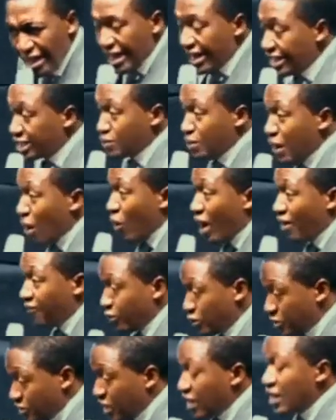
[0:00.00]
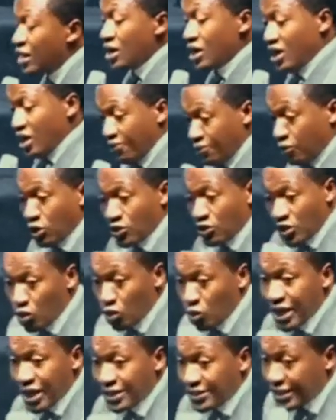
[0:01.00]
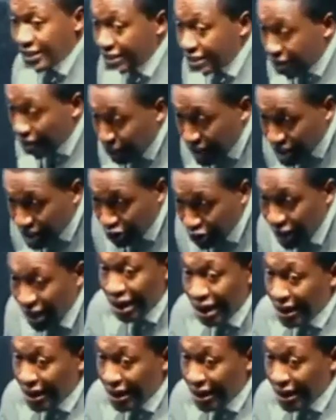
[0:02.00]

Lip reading: As my wife would say, if God said we are starting a ministry,